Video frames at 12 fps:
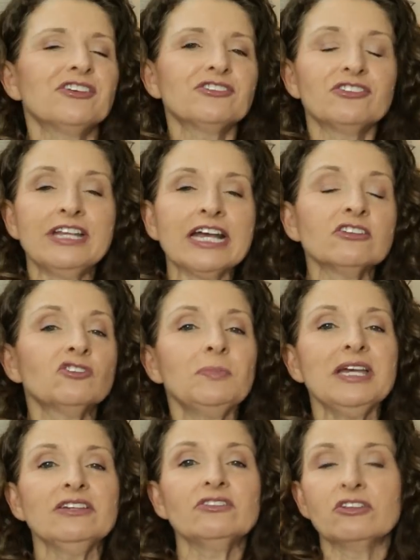This next
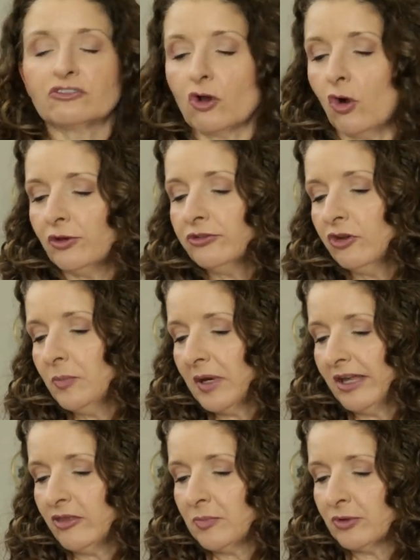piece is also
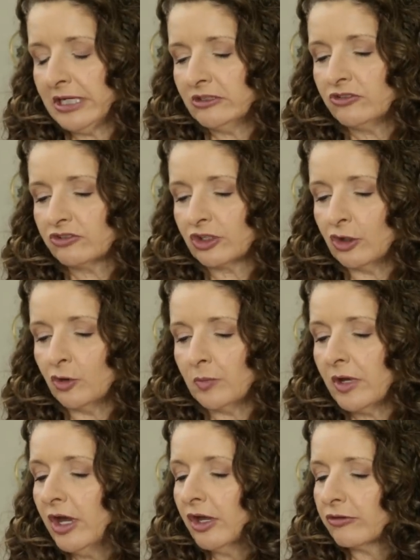by the brand Scoop.